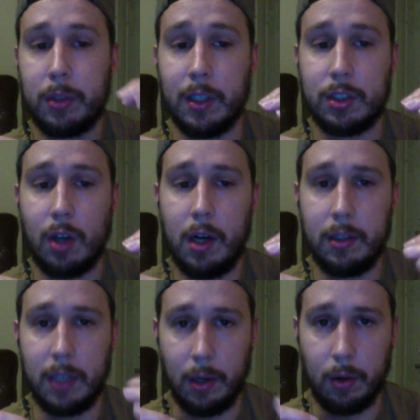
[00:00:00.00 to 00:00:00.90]
to
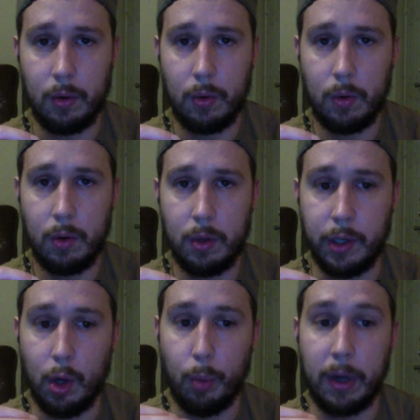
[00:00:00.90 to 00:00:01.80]
start, then
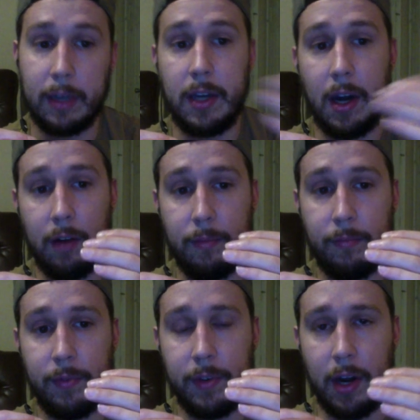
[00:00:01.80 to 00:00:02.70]
bring
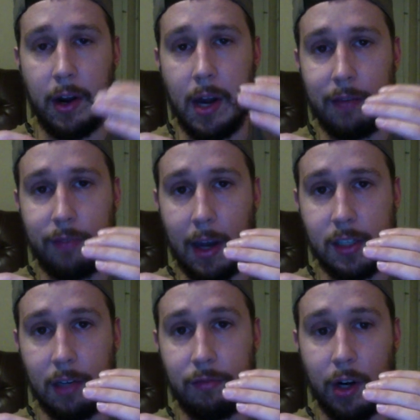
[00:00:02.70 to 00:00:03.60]
De'Aaron
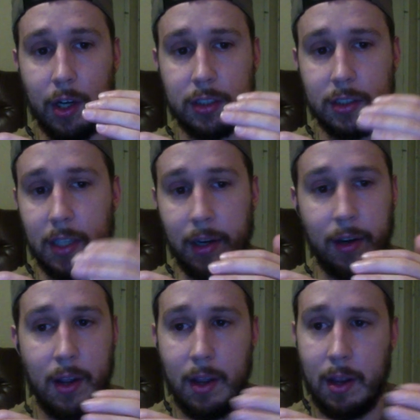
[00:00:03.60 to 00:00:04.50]
Fox in first, and then
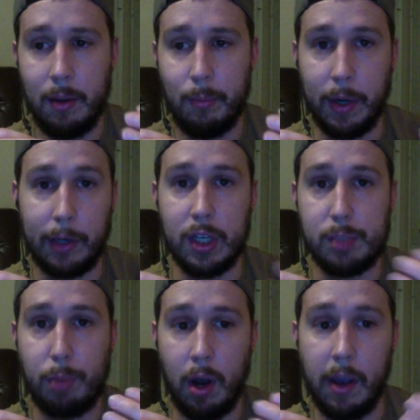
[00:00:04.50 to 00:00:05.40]
bring Chris
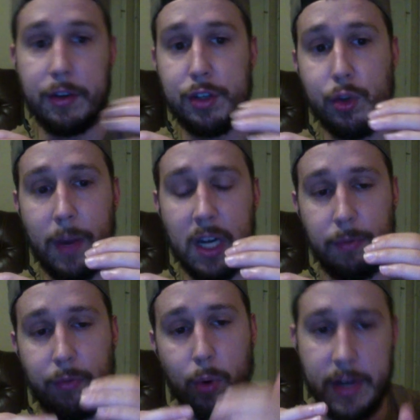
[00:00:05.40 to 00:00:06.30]
Paul in 2 minutes
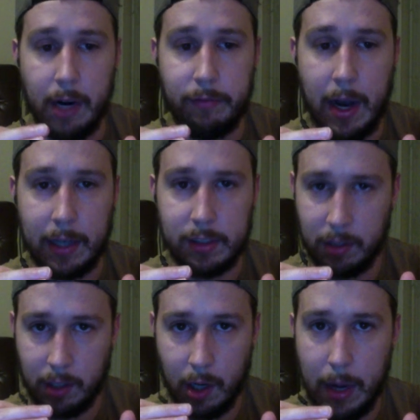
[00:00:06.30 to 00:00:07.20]
before De'Aaron Fox is
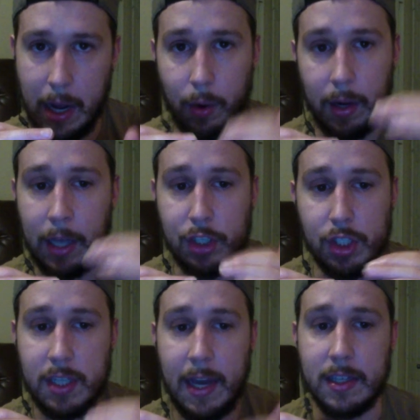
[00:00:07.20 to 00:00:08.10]
going to go out, and
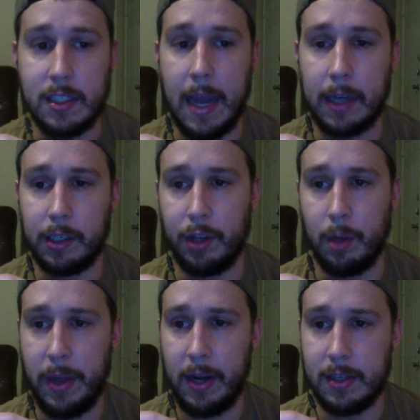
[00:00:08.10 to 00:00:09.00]
just kind of stagger their
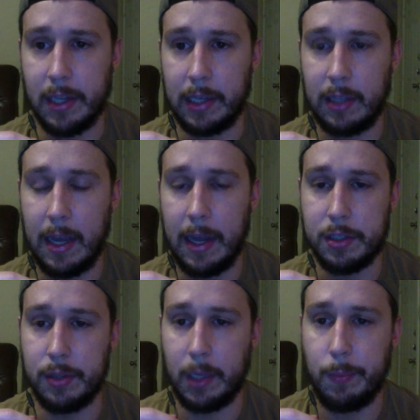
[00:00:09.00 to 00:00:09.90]
minutes like that so
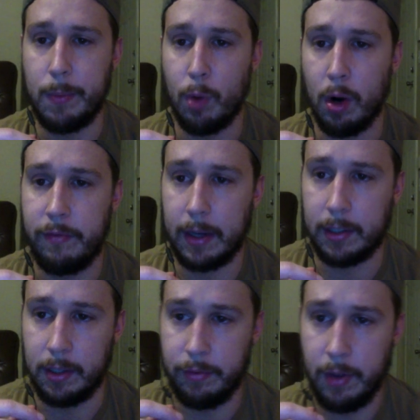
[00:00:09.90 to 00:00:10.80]
they can be more
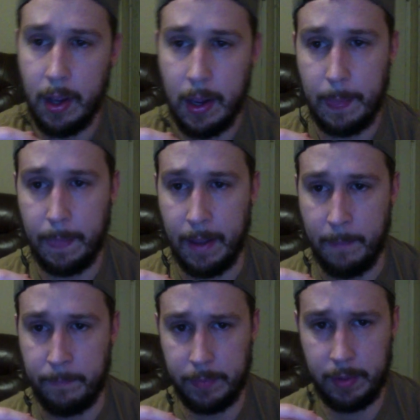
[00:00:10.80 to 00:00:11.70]
effective.
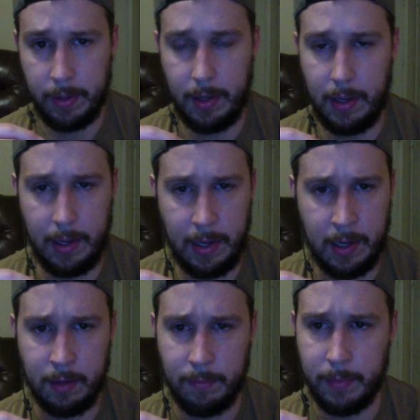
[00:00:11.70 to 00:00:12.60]

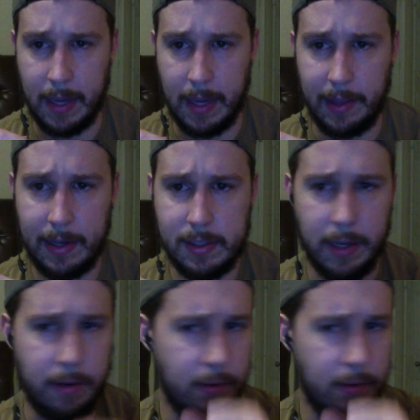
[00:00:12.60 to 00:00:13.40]
But yeah, like I said,